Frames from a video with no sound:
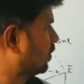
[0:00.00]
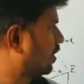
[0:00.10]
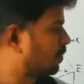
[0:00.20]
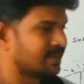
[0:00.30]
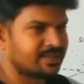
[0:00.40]
you will
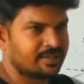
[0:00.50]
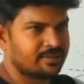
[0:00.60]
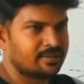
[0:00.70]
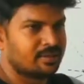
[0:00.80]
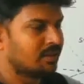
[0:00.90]
have plus here.
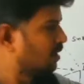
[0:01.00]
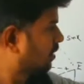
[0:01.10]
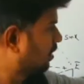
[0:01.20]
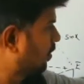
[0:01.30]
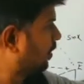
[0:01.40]

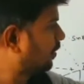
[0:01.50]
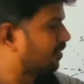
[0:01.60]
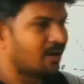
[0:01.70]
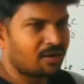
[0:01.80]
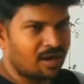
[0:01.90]
Denominator you
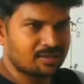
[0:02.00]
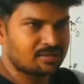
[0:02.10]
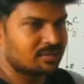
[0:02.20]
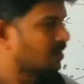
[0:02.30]
will have cos.